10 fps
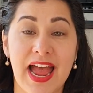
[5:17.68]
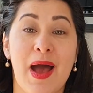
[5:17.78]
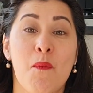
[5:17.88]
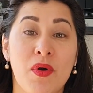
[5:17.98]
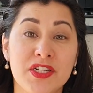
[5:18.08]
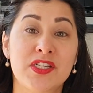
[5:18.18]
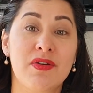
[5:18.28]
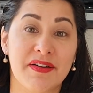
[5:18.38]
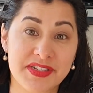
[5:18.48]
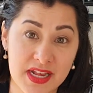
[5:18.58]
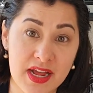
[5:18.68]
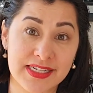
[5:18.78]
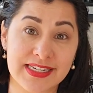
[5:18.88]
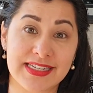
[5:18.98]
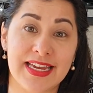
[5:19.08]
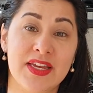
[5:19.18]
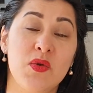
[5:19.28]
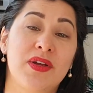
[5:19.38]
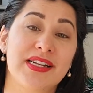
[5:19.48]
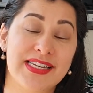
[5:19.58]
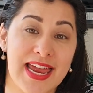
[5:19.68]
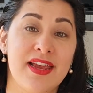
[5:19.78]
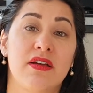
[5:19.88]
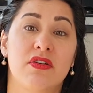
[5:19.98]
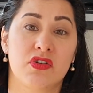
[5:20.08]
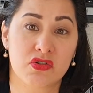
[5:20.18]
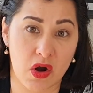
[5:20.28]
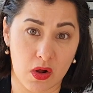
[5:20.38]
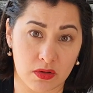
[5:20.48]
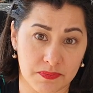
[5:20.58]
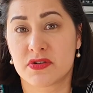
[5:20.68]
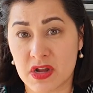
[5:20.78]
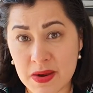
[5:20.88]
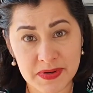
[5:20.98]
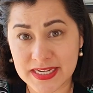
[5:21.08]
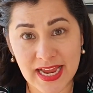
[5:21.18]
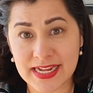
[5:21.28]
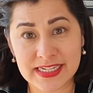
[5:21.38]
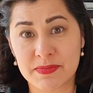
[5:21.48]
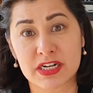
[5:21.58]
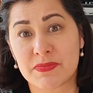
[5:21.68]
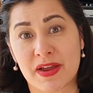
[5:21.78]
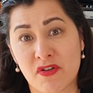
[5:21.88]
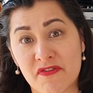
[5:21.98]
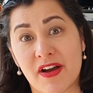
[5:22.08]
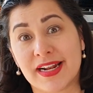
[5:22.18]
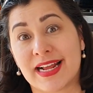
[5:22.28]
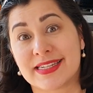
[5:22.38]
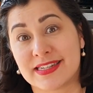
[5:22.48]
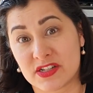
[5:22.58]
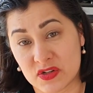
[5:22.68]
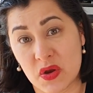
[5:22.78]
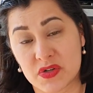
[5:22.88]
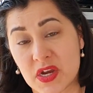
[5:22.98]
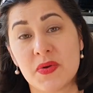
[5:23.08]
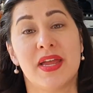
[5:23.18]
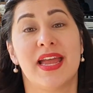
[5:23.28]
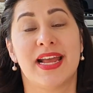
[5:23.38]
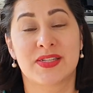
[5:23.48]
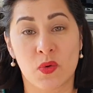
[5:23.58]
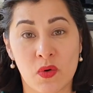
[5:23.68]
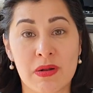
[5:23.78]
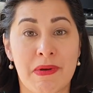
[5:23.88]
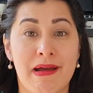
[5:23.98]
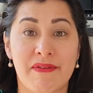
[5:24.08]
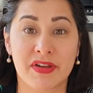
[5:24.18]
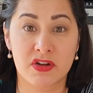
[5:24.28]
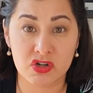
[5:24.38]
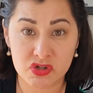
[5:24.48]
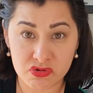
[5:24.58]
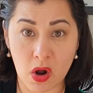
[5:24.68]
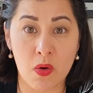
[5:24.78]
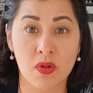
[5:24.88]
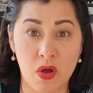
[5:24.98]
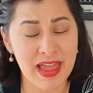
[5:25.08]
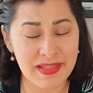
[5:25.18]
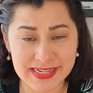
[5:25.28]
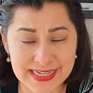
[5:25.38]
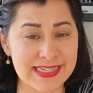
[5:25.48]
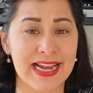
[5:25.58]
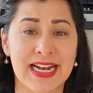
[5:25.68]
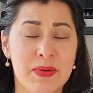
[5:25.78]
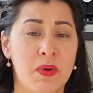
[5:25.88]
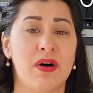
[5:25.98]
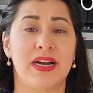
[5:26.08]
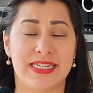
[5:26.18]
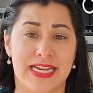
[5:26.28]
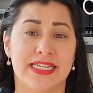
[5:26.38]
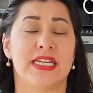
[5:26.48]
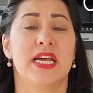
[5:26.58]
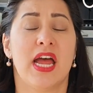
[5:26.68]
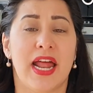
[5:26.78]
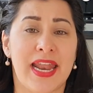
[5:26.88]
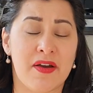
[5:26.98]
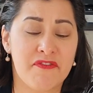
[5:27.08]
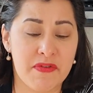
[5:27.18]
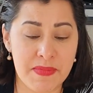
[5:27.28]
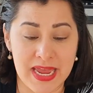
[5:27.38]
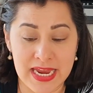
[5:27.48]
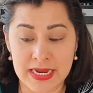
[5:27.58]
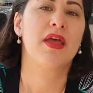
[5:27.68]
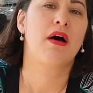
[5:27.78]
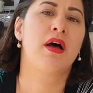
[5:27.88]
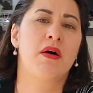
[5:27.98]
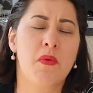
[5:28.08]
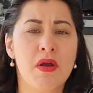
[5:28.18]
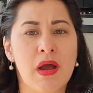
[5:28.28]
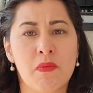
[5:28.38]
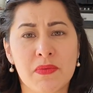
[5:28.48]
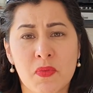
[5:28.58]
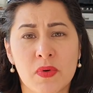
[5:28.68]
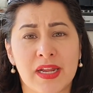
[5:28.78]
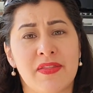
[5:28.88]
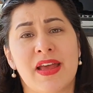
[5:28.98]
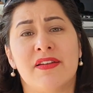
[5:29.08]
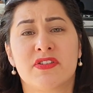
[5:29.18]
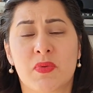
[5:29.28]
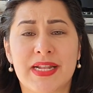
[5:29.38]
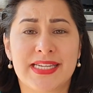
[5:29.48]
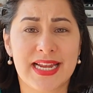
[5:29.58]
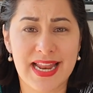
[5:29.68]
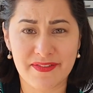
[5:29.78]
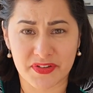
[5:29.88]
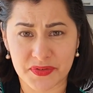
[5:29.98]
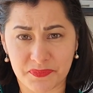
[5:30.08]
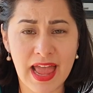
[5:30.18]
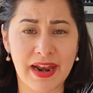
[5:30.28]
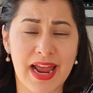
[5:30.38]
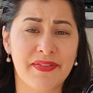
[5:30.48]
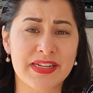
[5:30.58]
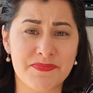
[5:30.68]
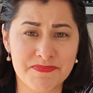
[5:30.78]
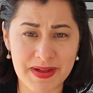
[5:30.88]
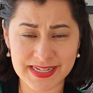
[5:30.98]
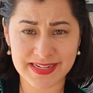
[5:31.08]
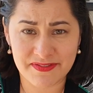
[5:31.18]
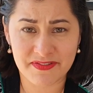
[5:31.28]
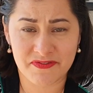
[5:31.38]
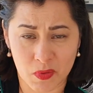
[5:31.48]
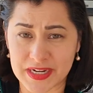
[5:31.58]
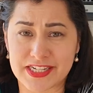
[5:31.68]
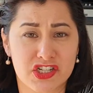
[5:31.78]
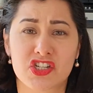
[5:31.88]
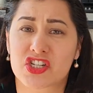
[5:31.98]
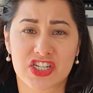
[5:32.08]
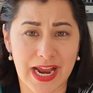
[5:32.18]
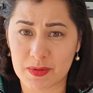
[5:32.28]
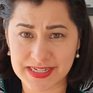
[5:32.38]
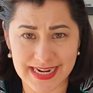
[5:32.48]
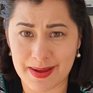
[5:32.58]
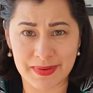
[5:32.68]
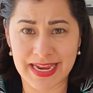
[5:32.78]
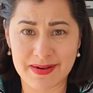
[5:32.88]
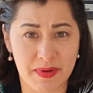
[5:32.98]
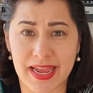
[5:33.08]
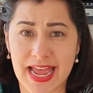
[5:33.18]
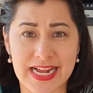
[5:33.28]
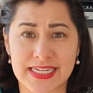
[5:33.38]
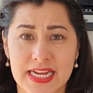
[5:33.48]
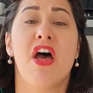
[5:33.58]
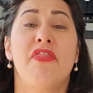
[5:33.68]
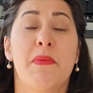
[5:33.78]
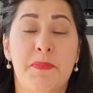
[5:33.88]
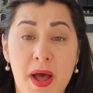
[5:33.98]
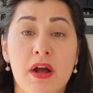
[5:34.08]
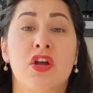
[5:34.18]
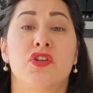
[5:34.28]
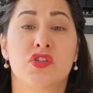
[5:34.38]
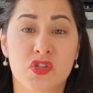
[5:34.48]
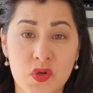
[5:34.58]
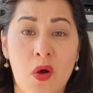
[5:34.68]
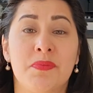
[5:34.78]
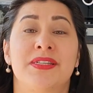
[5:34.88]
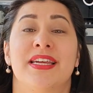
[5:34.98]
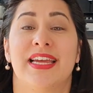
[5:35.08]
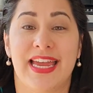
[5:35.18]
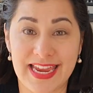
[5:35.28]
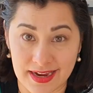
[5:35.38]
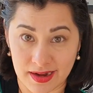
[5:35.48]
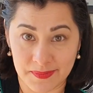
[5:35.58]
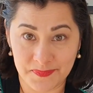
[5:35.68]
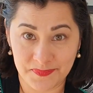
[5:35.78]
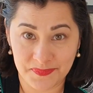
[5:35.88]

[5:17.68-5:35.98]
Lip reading: And once you have certainty, you can take control. Nobody cares as much about your finances as you do. It's all about having control. And that's exactly what I did. Now for me, I woke up one morning at the end of 2011 and I had this massive voice just shouting at me in my head. The buck stops here.